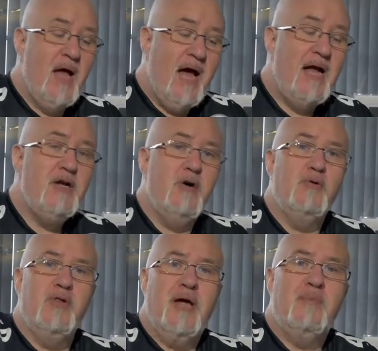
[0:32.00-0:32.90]
I know
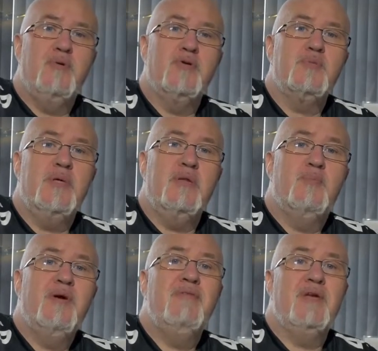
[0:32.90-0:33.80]
that that puts me in the
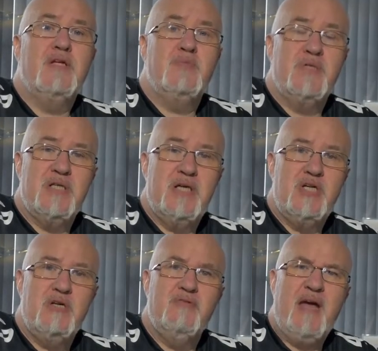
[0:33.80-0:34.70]
privileged
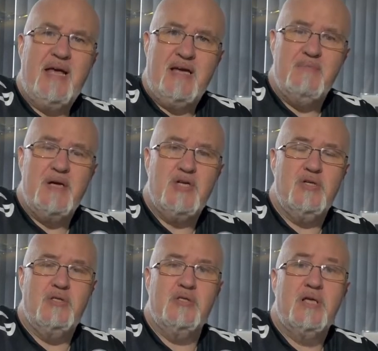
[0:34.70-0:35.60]
position of getting
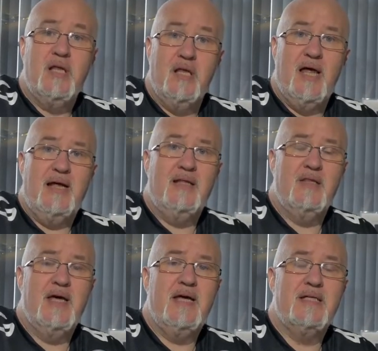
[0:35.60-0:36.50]
commissions like
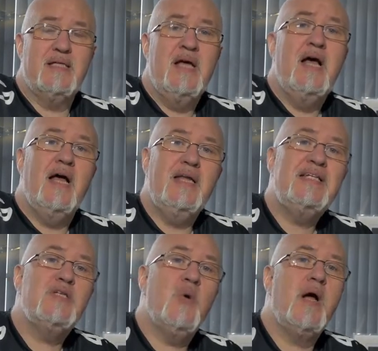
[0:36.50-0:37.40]
this, and this
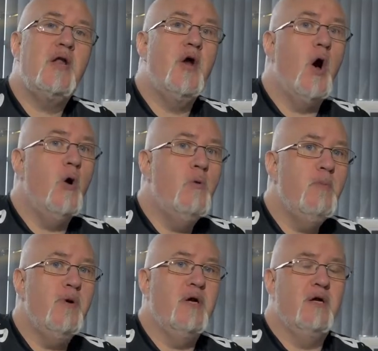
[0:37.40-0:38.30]
is quite an
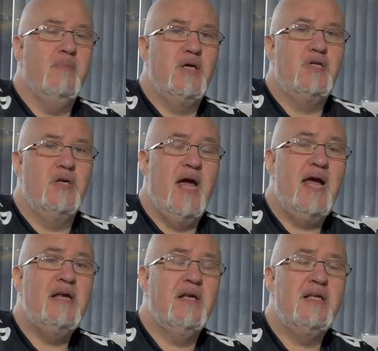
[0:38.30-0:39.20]
open commission.
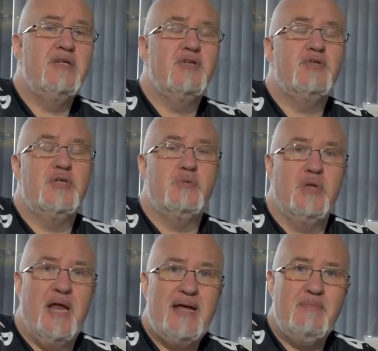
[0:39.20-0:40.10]
Hähnel Industries would
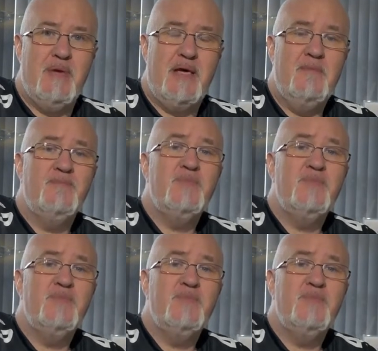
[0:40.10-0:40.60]
like me